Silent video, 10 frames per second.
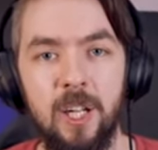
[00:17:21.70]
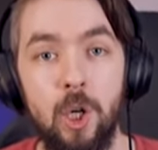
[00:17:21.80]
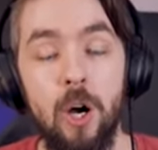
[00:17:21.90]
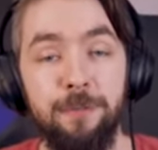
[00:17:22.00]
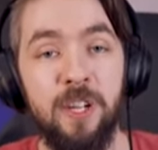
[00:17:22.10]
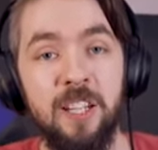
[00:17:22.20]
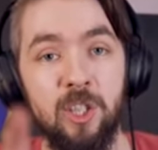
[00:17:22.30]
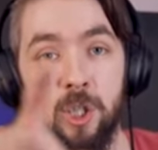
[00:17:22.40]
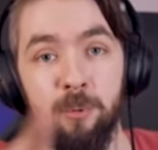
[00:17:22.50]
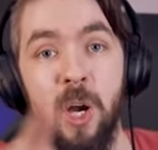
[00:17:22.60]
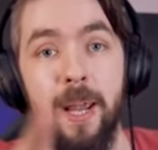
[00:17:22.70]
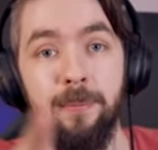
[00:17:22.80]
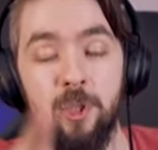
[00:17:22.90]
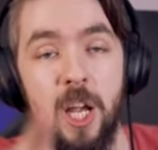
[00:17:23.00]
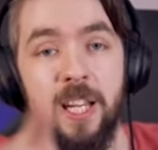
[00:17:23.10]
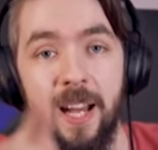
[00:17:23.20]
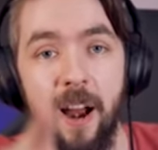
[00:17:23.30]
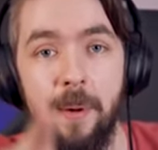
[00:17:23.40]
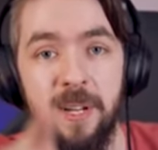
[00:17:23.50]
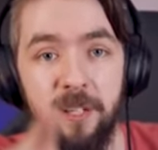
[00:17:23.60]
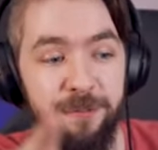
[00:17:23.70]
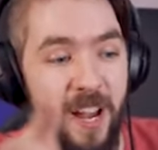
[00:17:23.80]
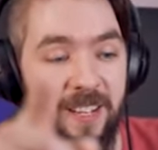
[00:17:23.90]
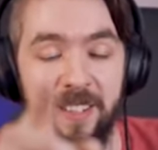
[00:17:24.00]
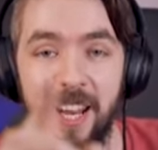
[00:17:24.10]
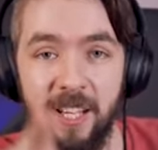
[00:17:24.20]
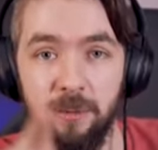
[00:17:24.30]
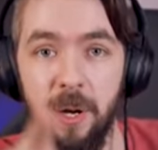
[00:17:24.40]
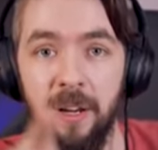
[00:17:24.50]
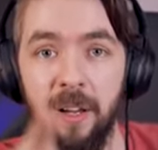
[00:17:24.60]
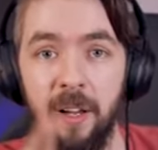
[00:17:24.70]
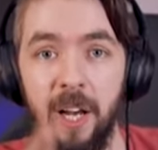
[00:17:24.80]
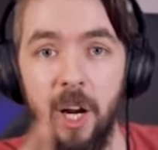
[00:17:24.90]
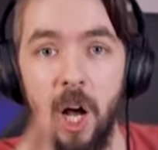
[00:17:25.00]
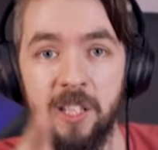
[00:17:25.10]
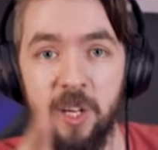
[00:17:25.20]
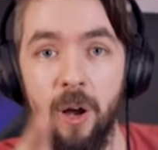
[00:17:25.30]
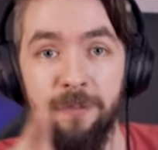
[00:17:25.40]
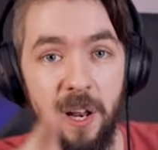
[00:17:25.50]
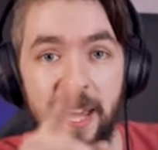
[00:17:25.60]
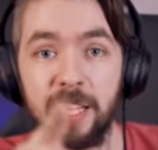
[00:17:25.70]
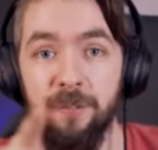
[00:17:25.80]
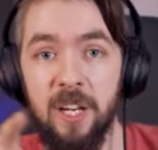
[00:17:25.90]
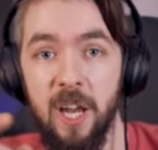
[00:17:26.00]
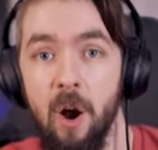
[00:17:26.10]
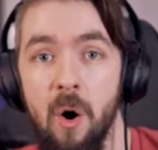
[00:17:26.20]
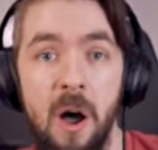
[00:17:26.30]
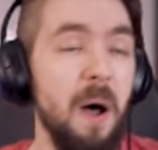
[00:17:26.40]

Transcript: Don't forget to subscribe to join the army to fight in the next one. And also, if you liked the video,